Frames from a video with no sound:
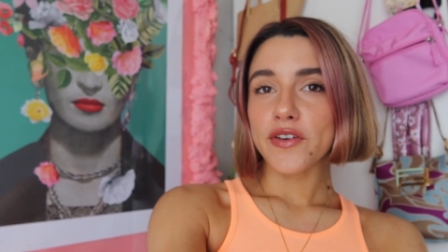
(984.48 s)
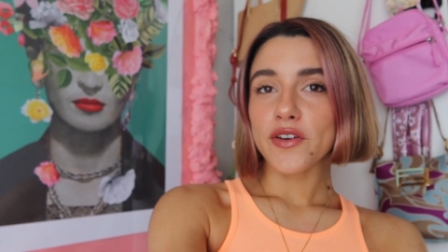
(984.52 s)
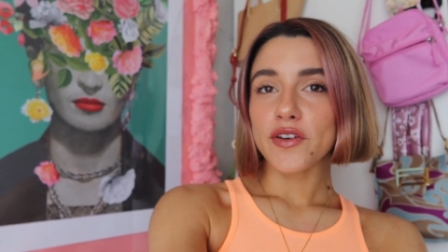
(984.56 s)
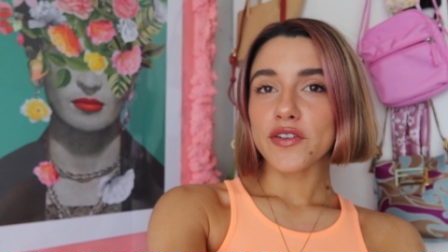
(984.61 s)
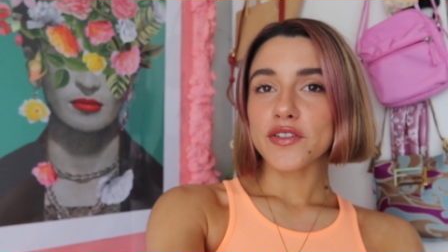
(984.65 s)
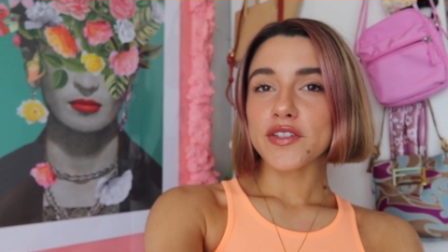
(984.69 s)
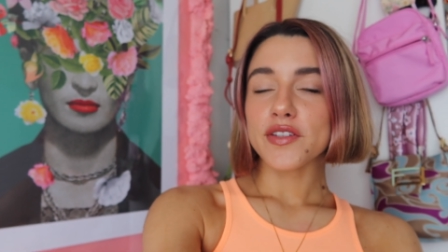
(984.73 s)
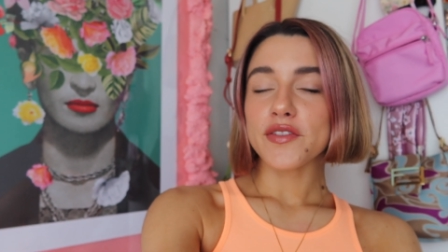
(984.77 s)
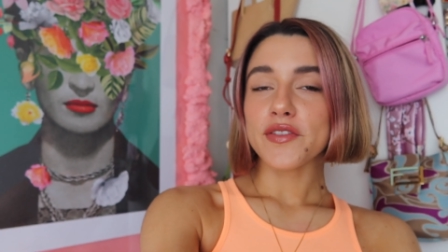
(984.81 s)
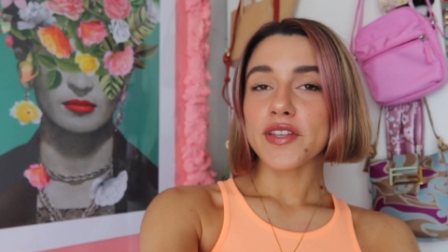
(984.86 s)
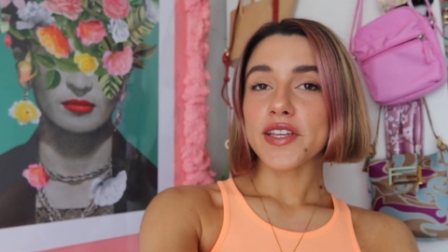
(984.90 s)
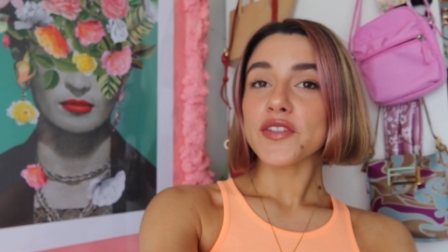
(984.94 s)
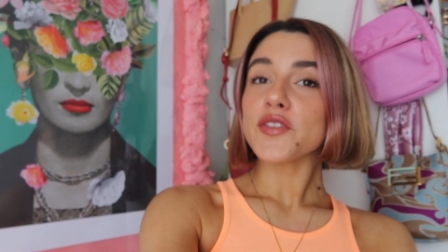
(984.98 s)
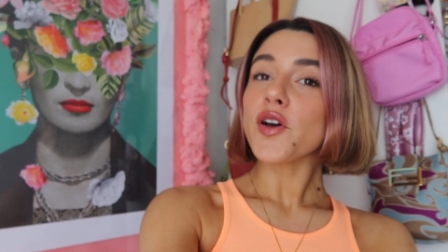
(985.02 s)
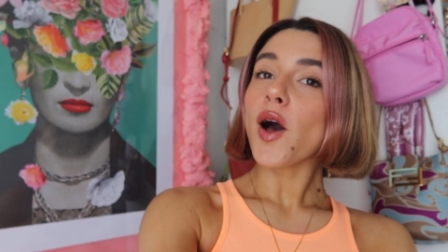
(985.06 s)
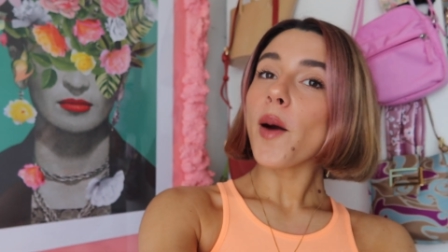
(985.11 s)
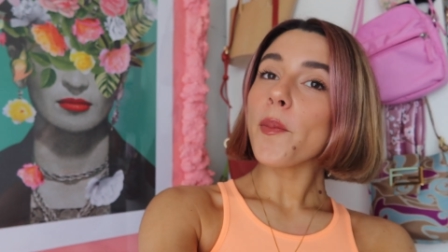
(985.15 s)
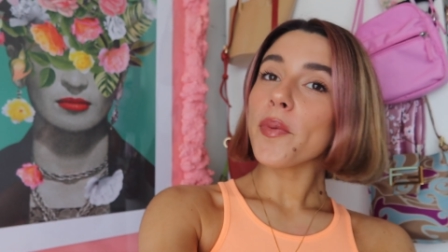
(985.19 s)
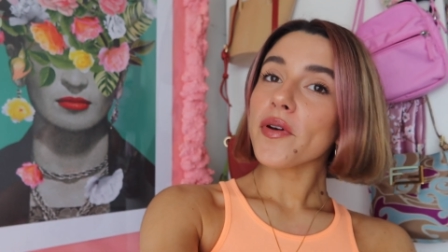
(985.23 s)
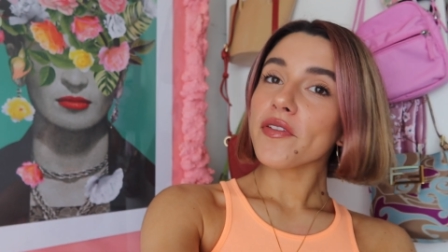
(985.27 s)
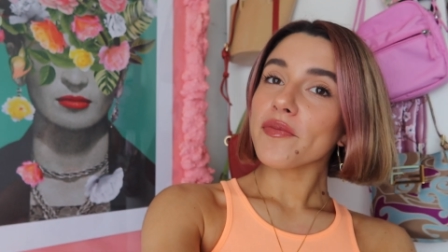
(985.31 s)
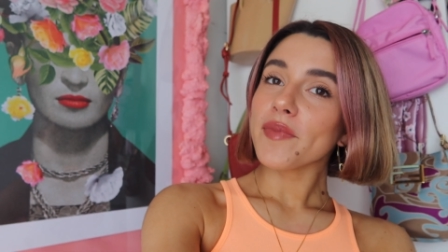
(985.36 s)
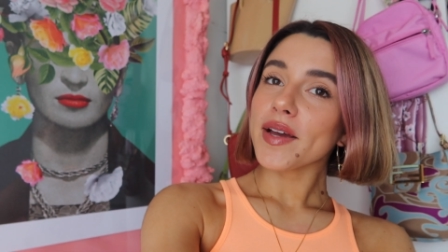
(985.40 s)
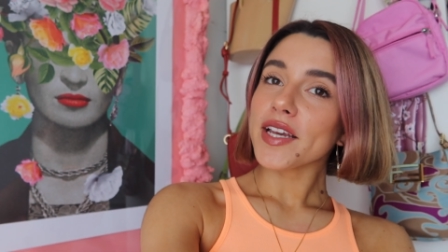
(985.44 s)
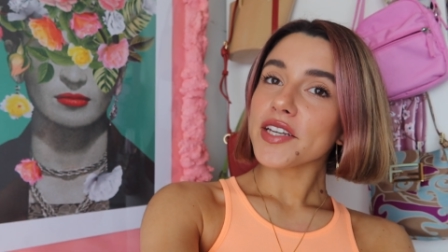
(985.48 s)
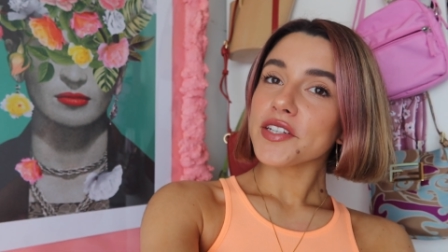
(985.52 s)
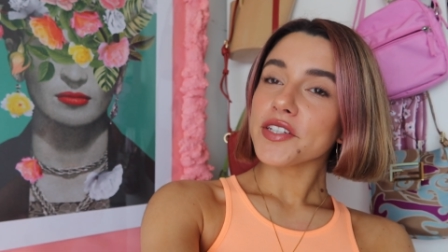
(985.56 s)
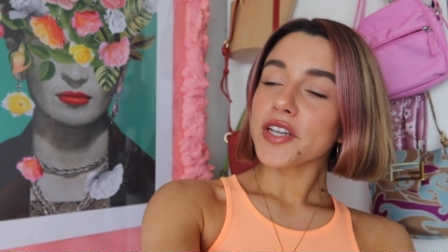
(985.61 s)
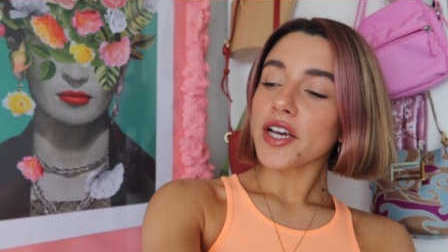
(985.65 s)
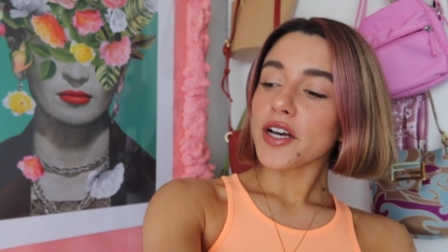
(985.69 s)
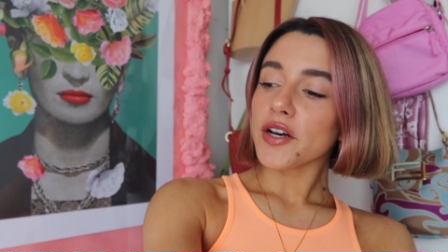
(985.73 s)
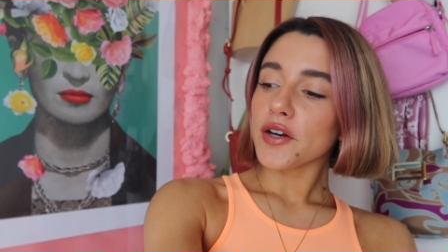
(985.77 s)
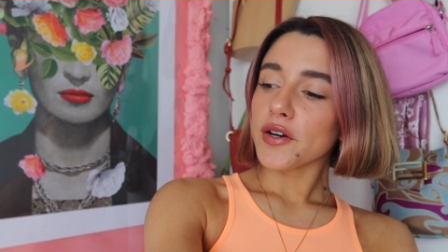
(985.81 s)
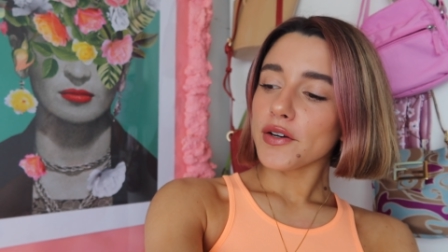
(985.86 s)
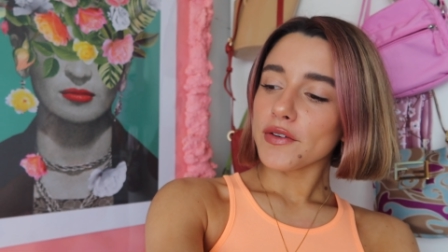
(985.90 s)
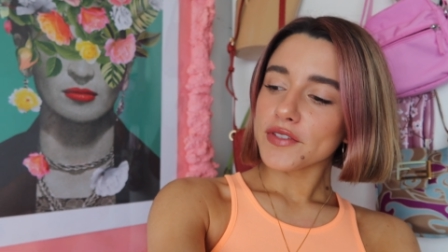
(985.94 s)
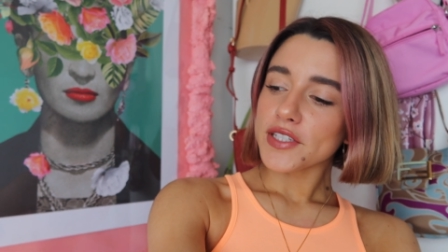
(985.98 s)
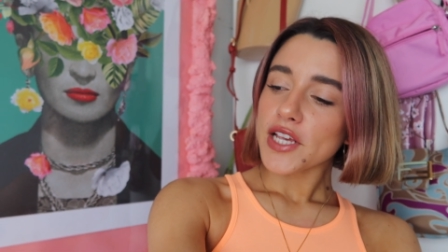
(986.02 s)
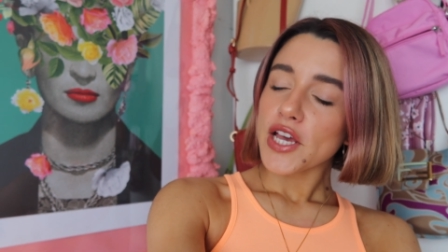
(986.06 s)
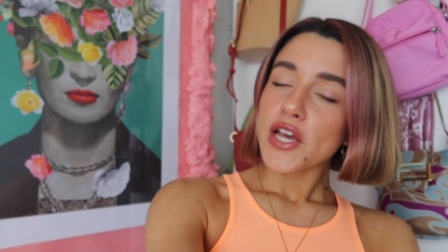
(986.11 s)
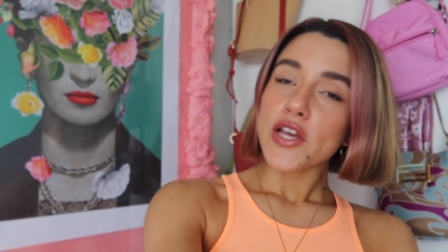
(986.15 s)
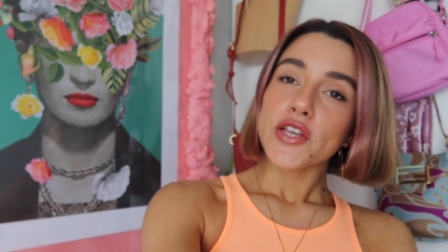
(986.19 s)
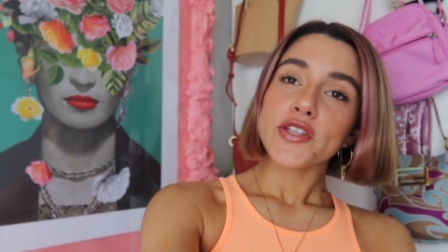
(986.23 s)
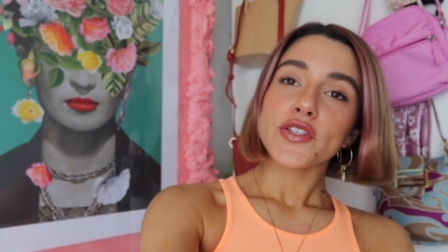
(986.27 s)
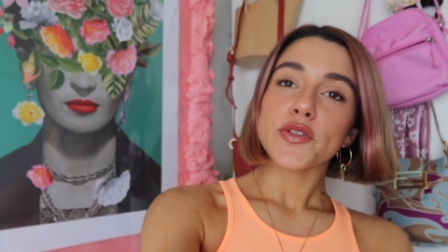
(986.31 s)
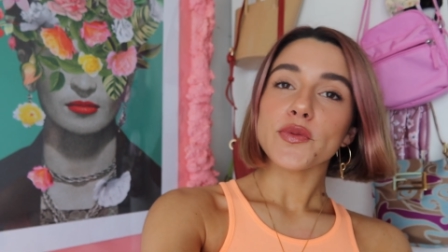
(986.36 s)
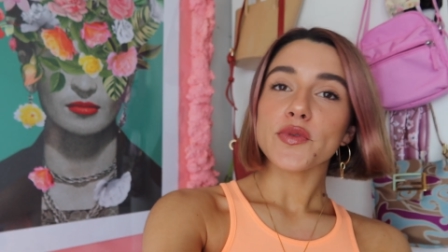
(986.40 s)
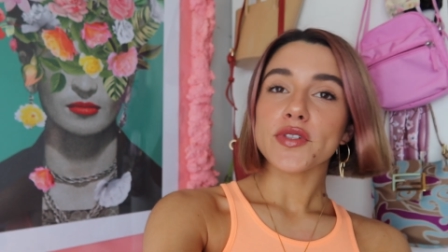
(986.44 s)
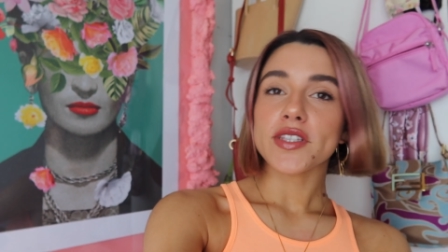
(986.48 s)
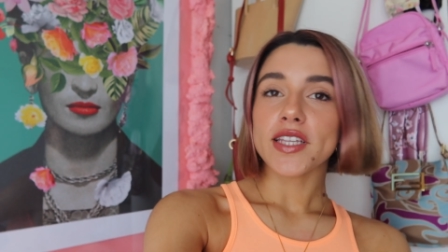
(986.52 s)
on to the top of my shelves. So we'll